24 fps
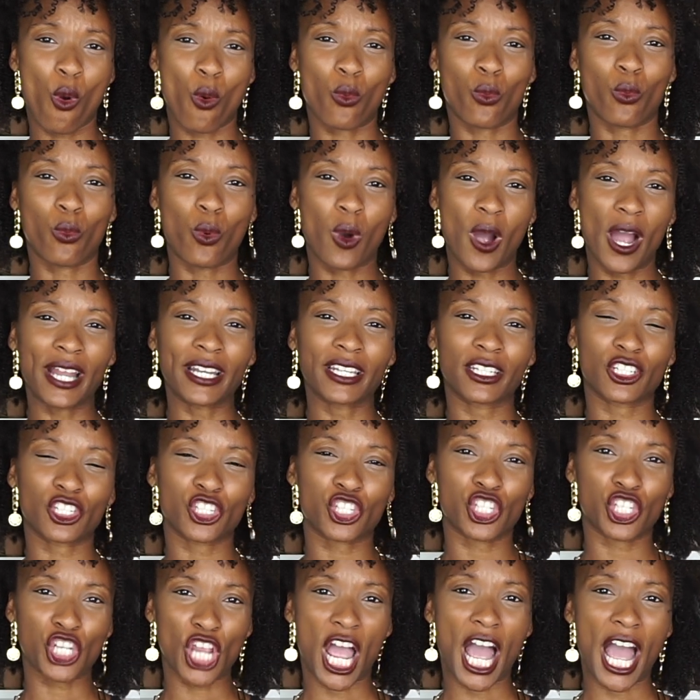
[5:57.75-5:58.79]
what
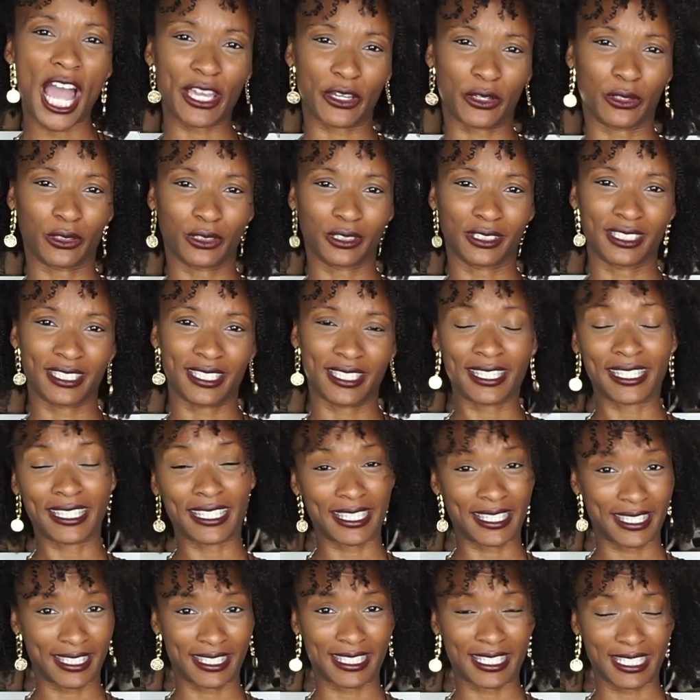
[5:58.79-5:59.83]
child
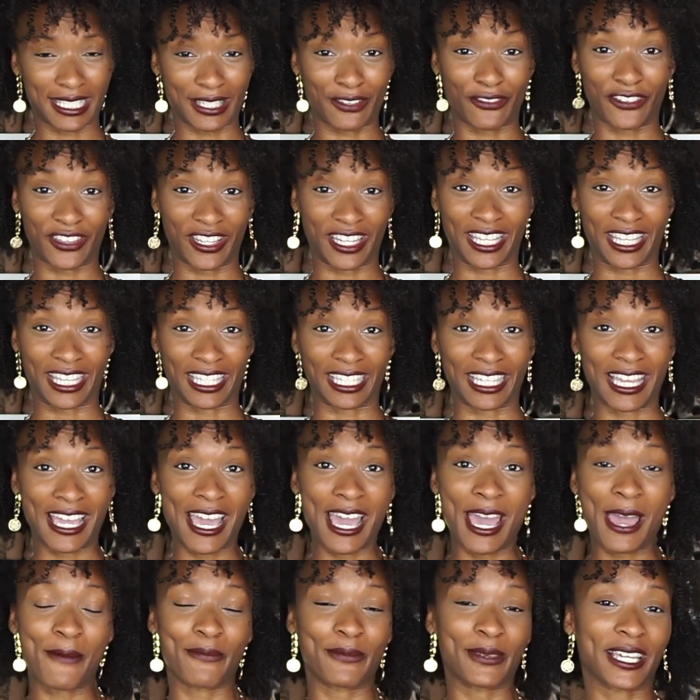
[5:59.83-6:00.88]
is this fitting?
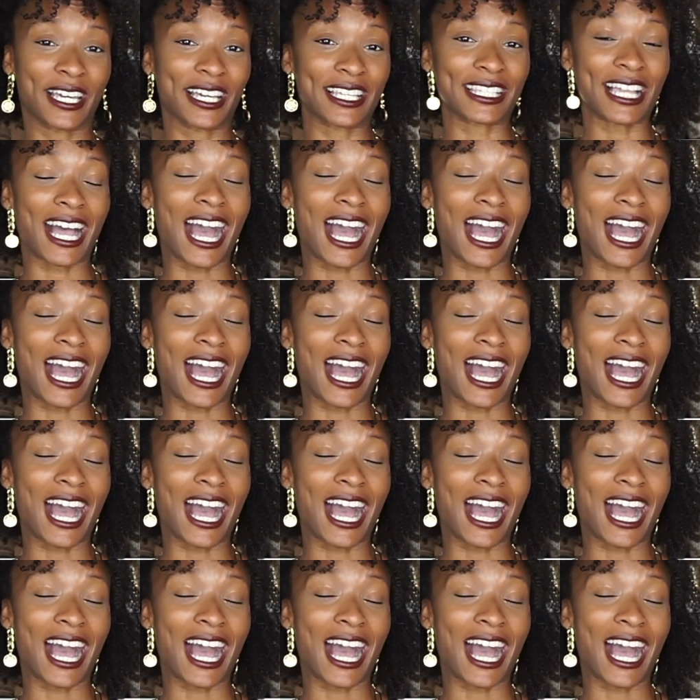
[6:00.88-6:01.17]
Because